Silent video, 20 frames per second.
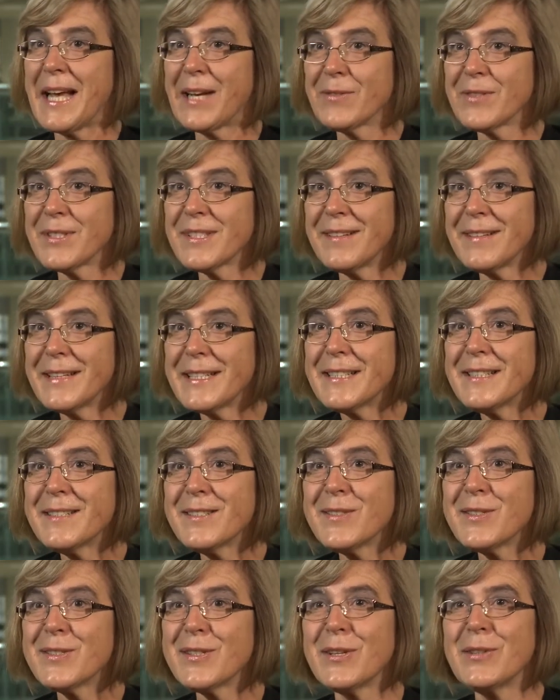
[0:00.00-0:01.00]

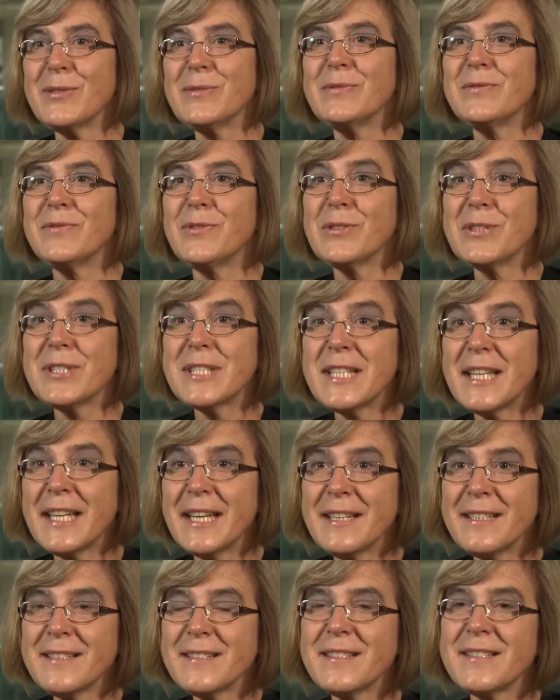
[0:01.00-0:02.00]
outsiders, so
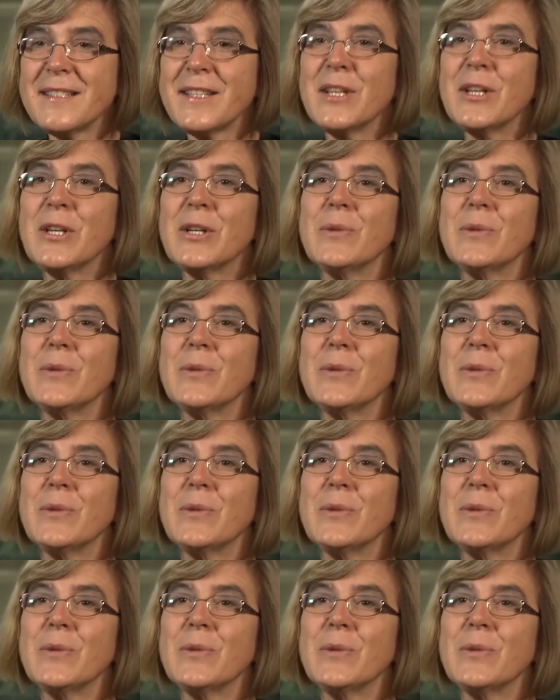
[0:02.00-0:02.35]
volunteers.